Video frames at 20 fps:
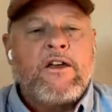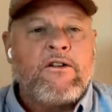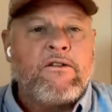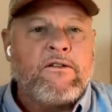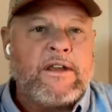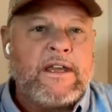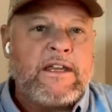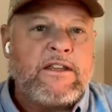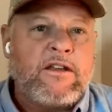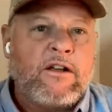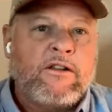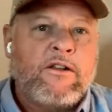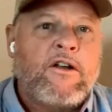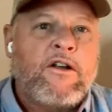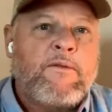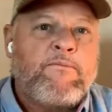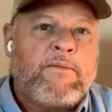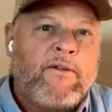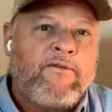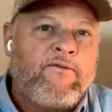You need to
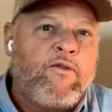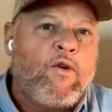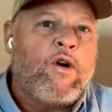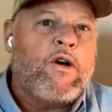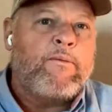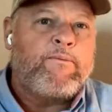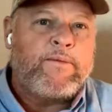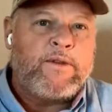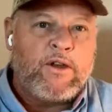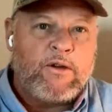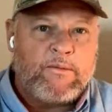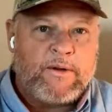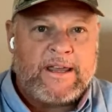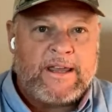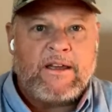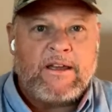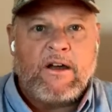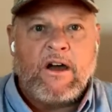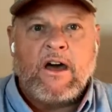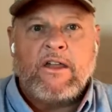learn it before puberty.